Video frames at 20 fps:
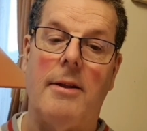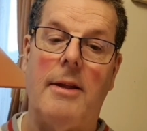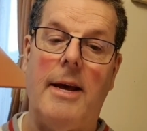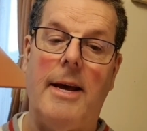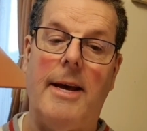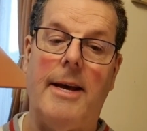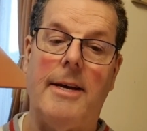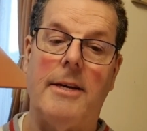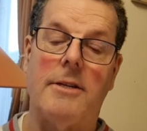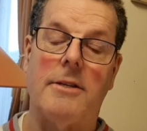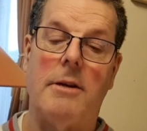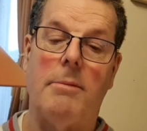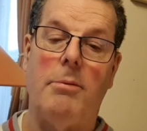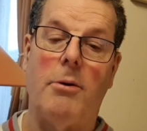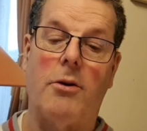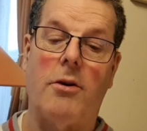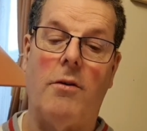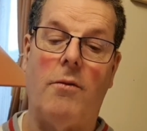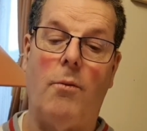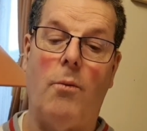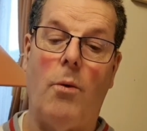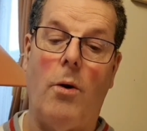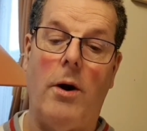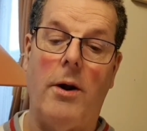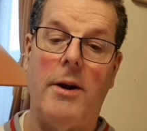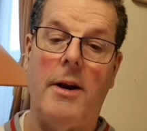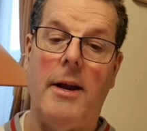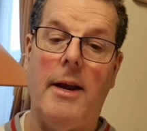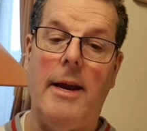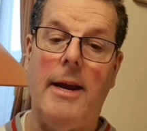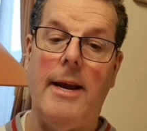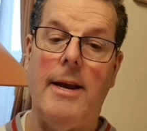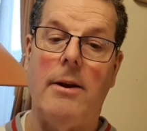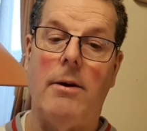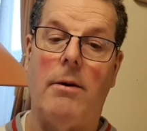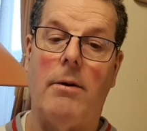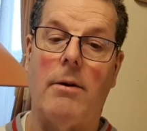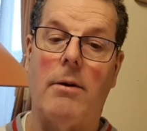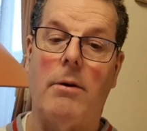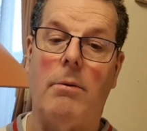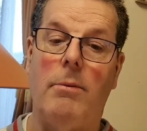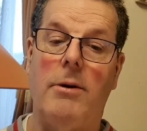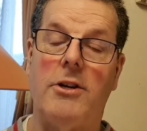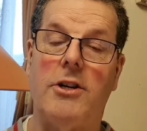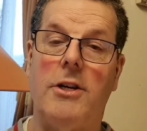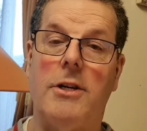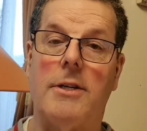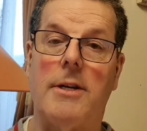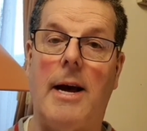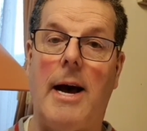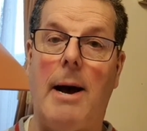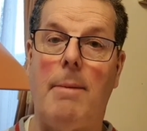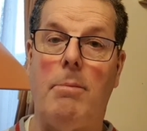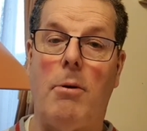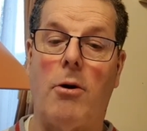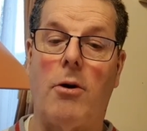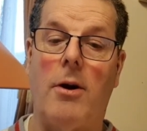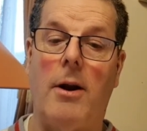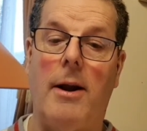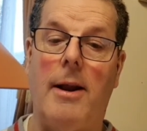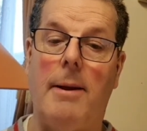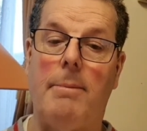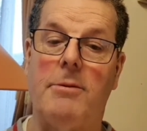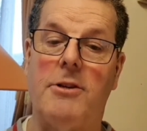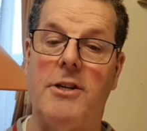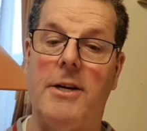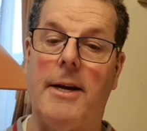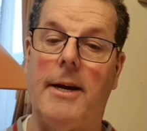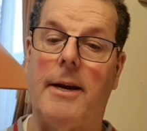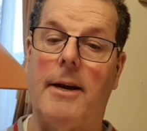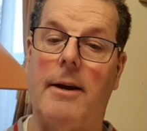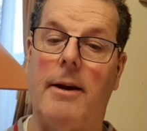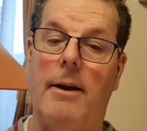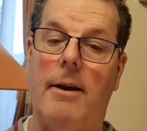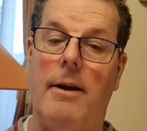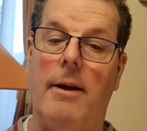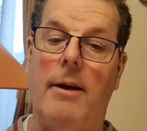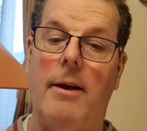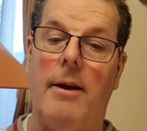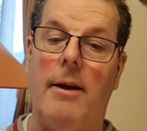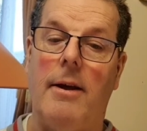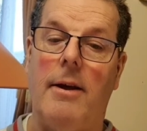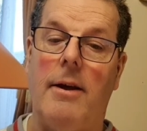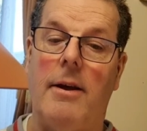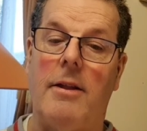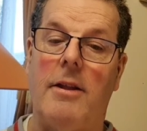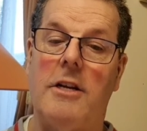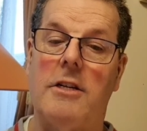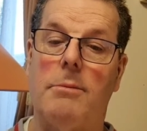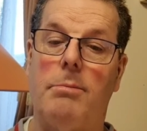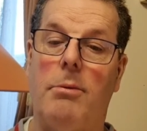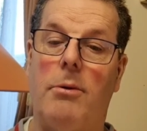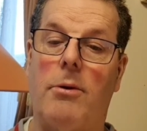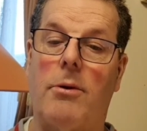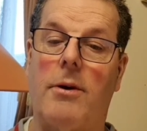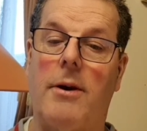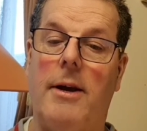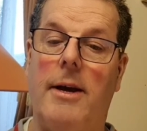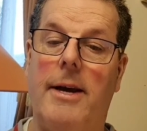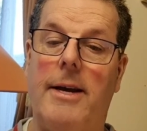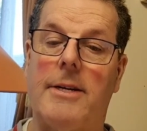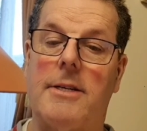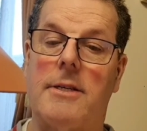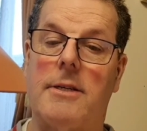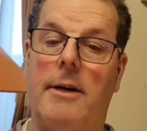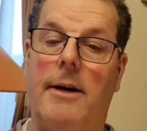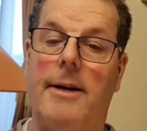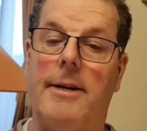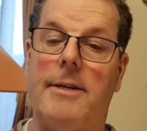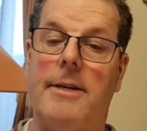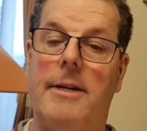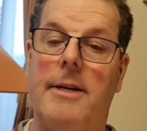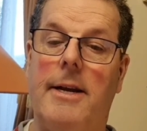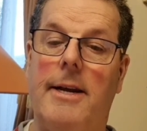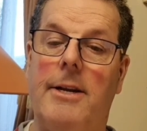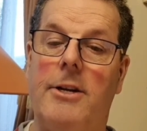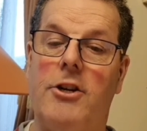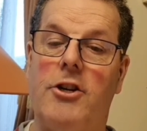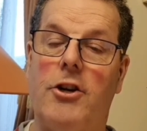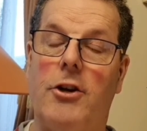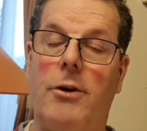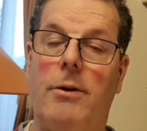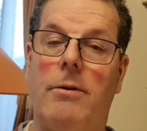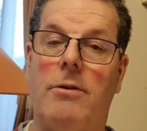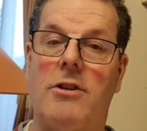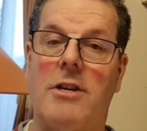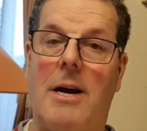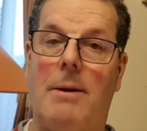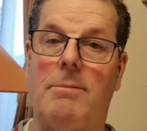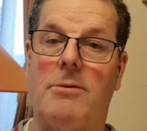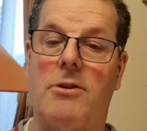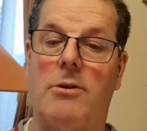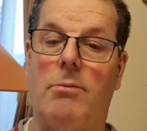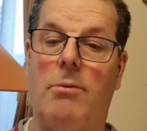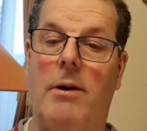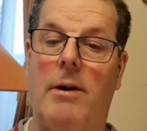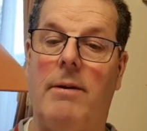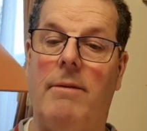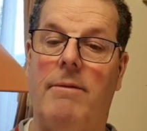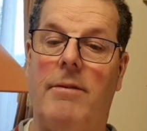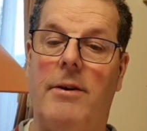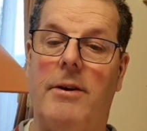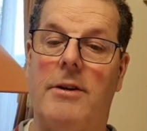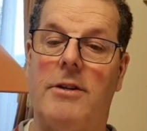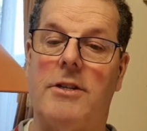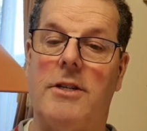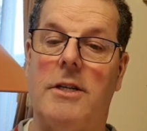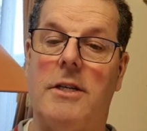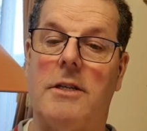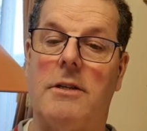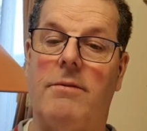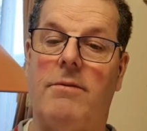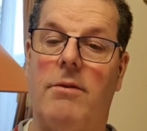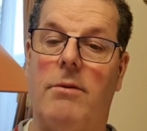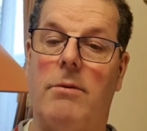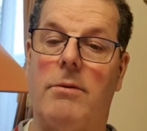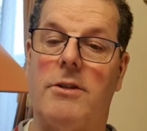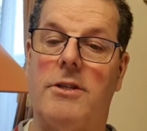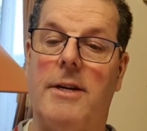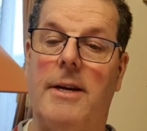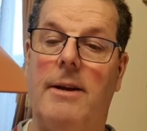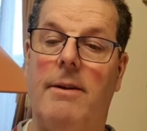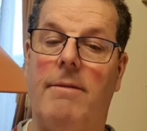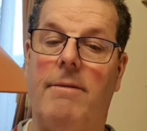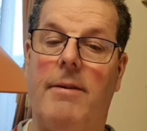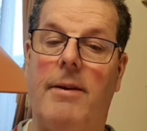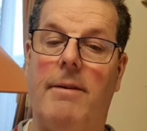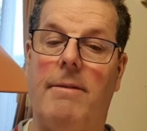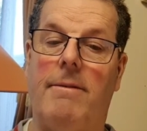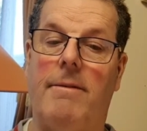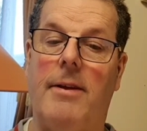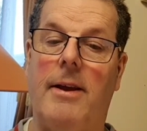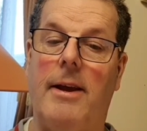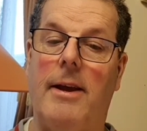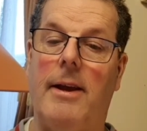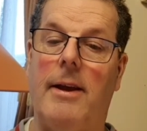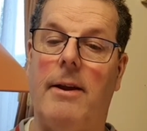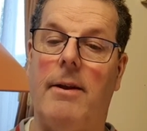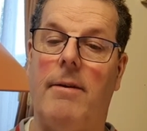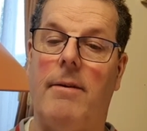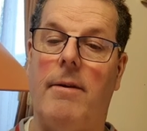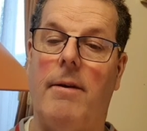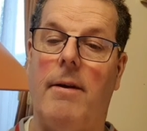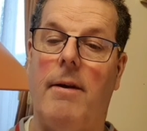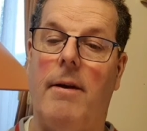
There's the Book of One Enoch, which is apocalyptic. This book is cited in Jude chapter 1 verses 14-15